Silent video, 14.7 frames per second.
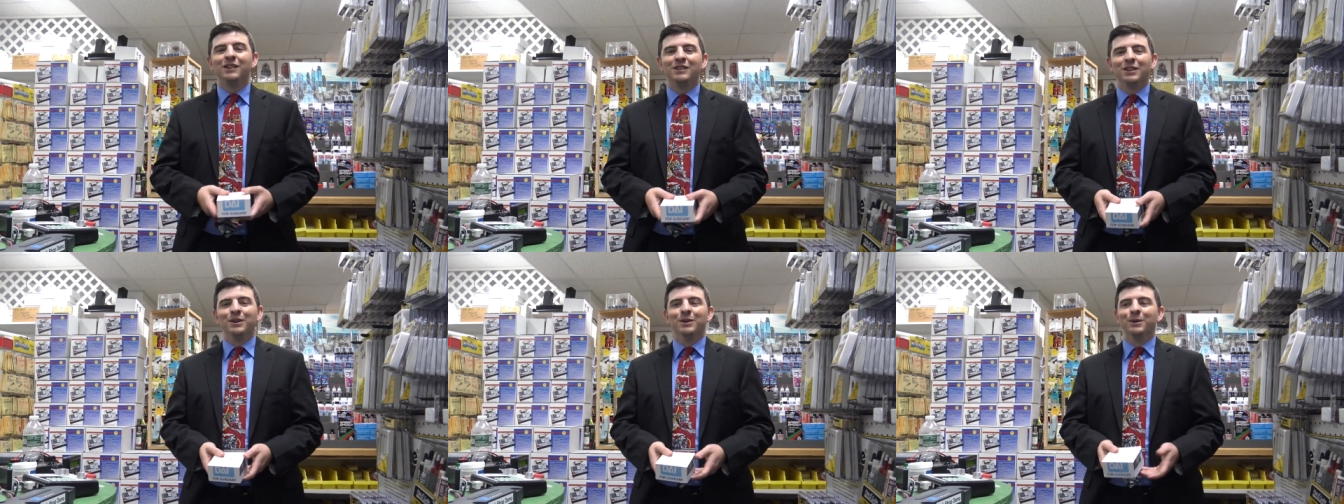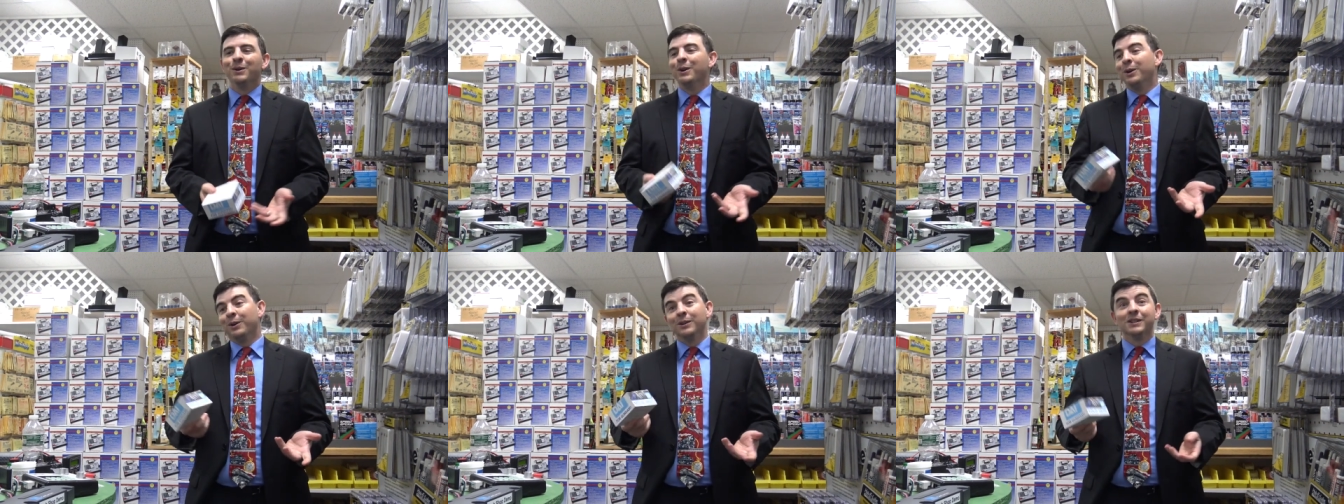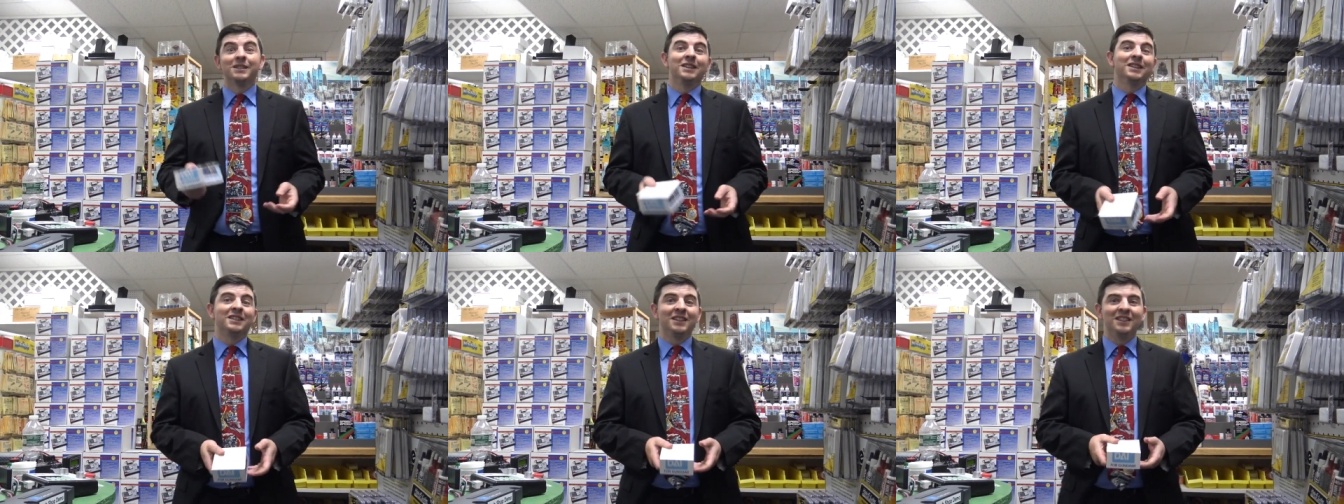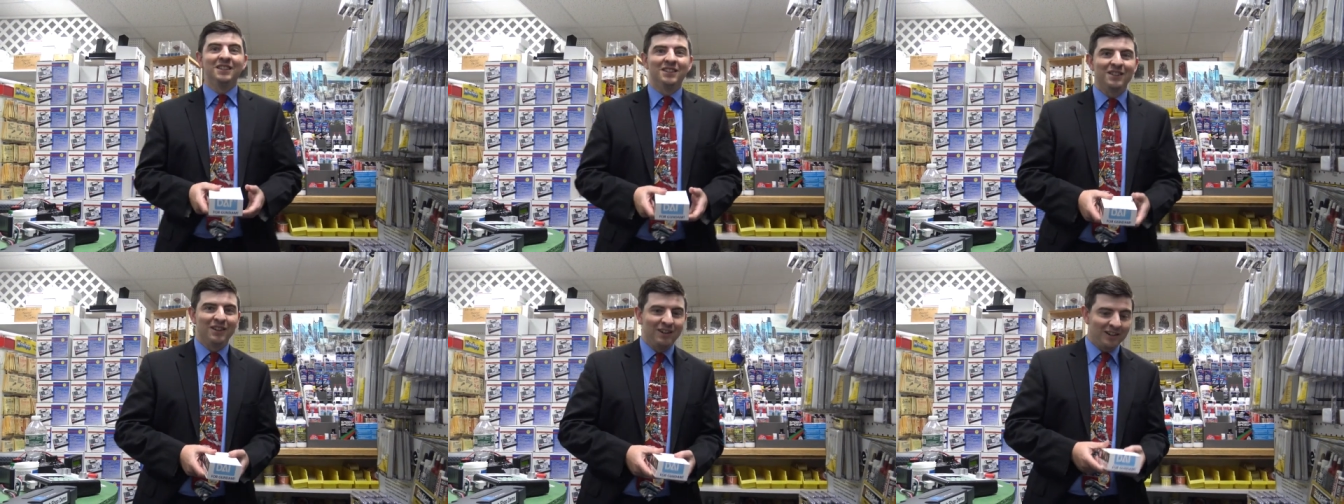two, or six of
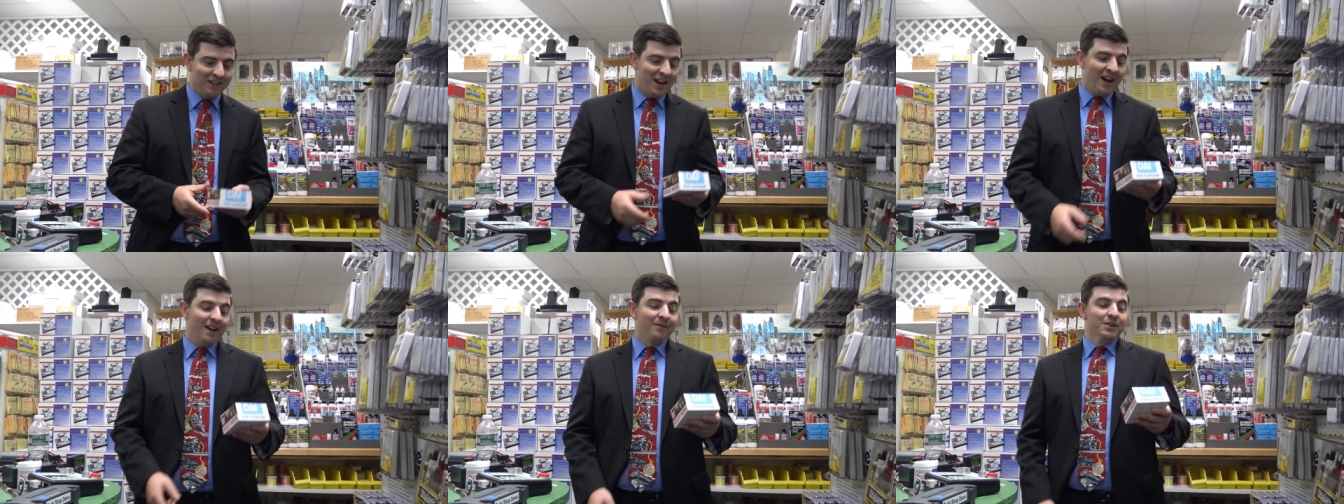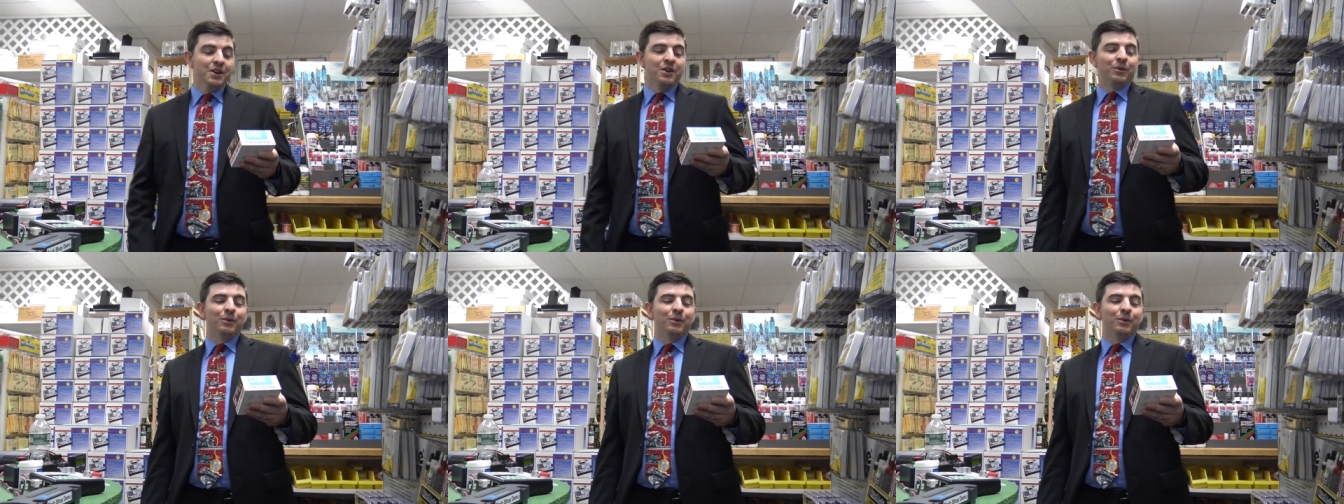these on your layout.